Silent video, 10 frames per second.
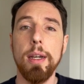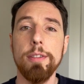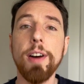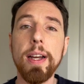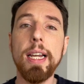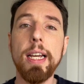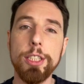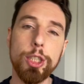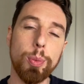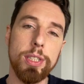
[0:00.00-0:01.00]
Finally, I
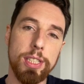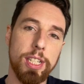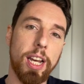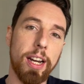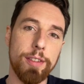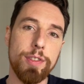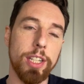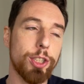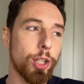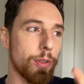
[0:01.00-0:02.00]
just wanted to kind of
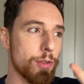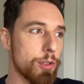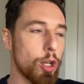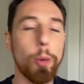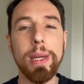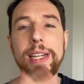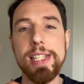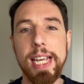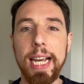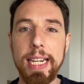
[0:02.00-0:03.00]
touch on topping and
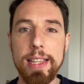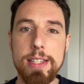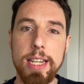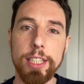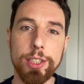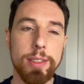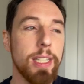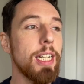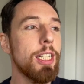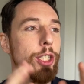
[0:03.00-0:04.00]
tailing the session.
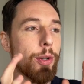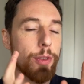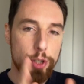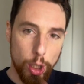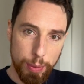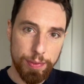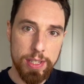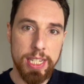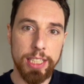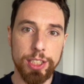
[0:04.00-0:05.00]
So at the top of the
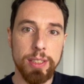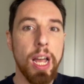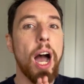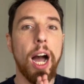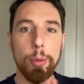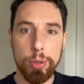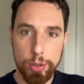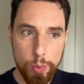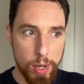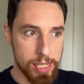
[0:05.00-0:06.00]
session, I would
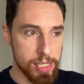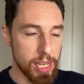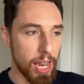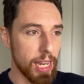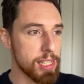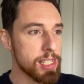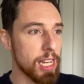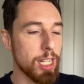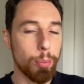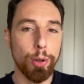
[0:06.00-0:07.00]
always say
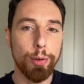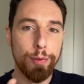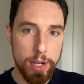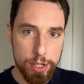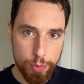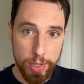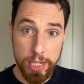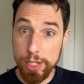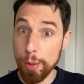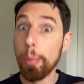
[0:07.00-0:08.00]
set up your first
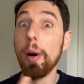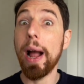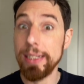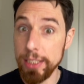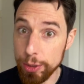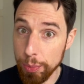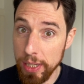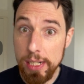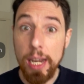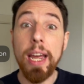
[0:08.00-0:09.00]
read as a practice
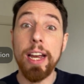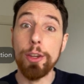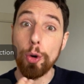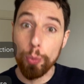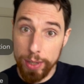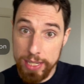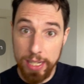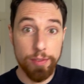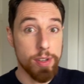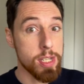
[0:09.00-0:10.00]
read, and you're
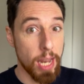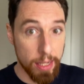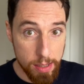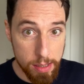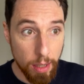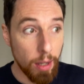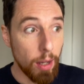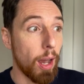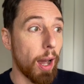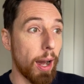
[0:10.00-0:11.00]
reading for sense.
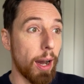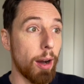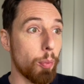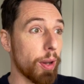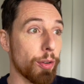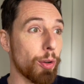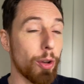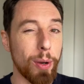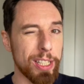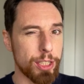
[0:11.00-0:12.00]
Whether or
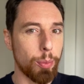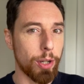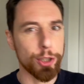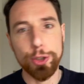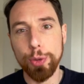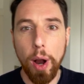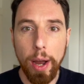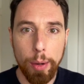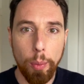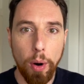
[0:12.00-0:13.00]
not you actually want to
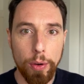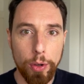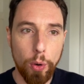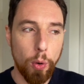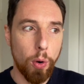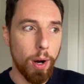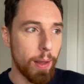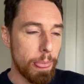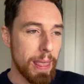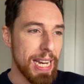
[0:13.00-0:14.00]
try what your
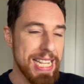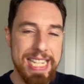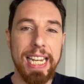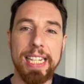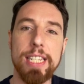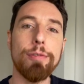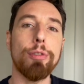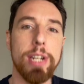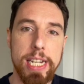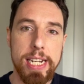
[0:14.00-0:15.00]
instinctive
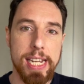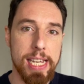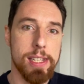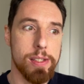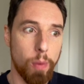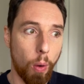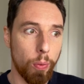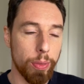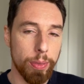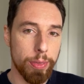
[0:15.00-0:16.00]
read is
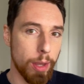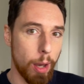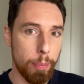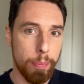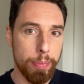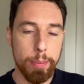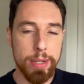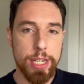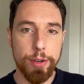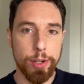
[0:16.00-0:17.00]
on the
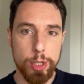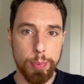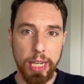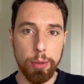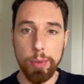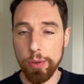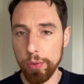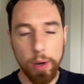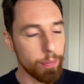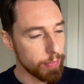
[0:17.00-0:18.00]
material to begin with
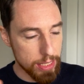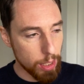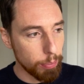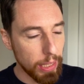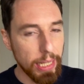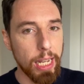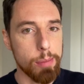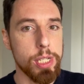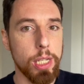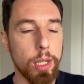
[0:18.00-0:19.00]
or not, that's completely
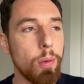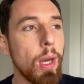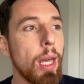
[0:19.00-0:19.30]
up to you.